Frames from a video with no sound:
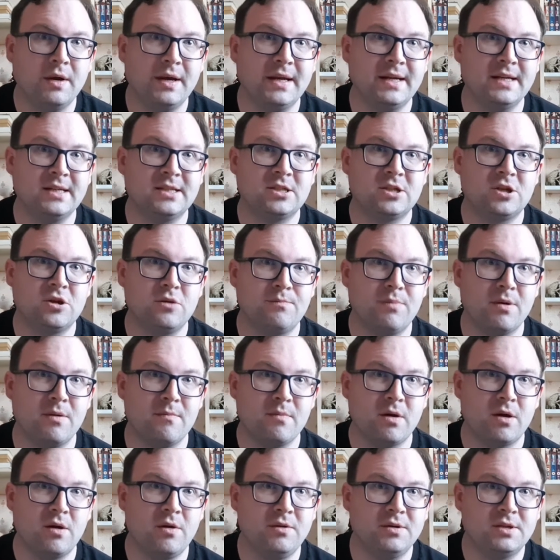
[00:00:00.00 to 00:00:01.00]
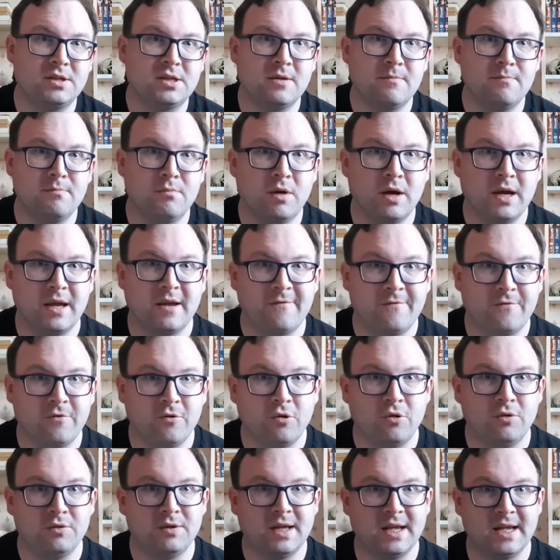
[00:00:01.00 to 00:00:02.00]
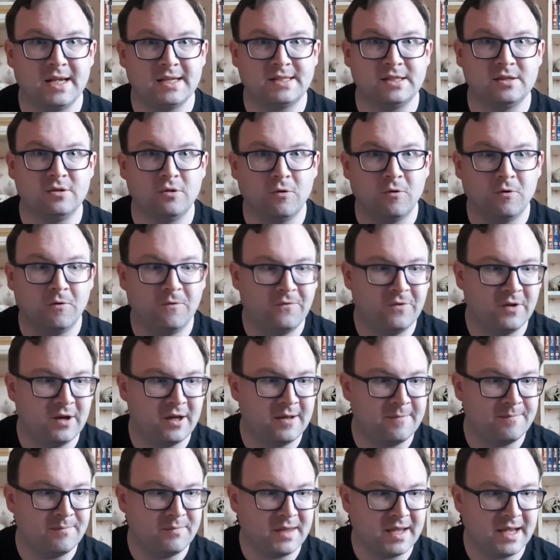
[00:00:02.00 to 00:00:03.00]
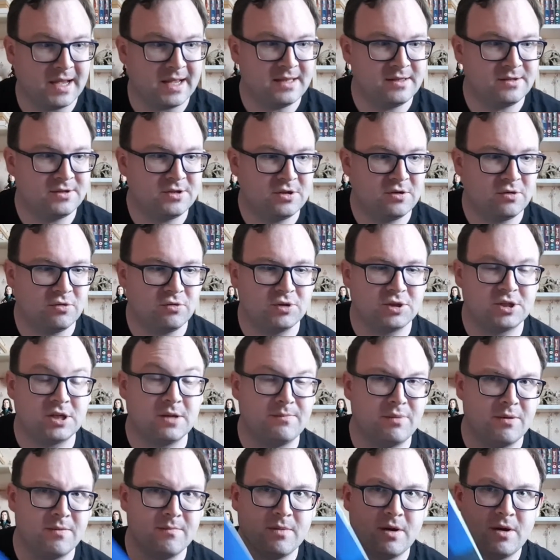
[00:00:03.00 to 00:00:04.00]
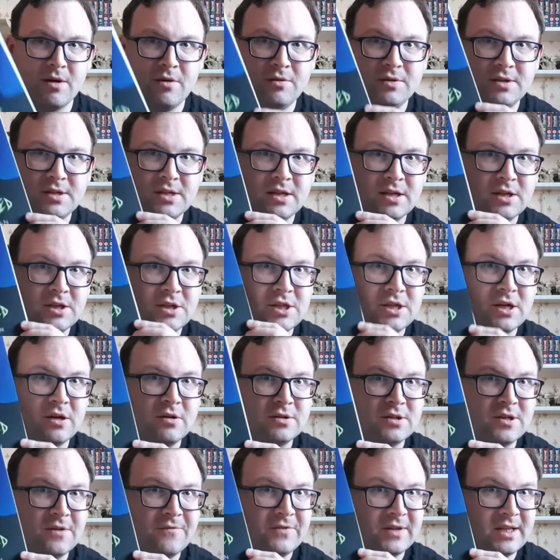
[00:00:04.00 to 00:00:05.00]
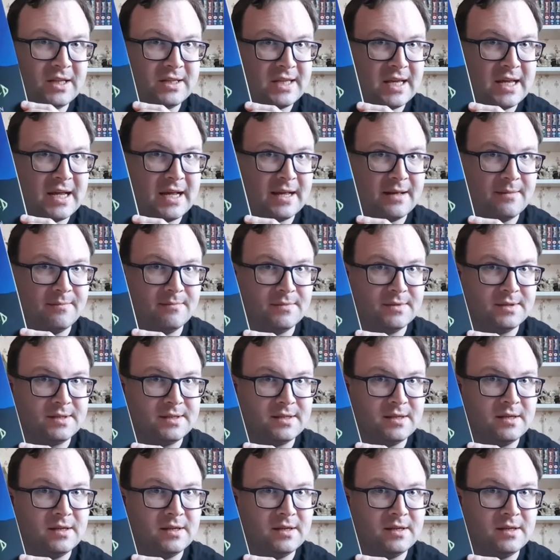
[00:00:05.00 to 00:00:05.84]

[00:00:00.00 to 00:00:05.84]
is to promote Mike Thorn as an author and to also promote Shelter for the Damned.